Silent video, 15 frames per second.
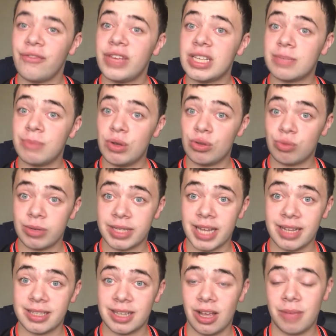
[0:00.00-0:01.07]
these moves will
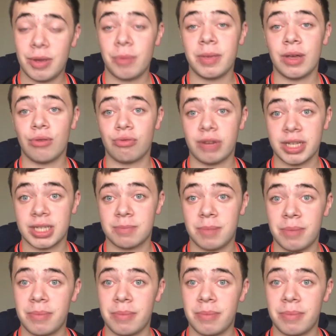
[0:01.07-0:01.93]
take time. It'll be a risk,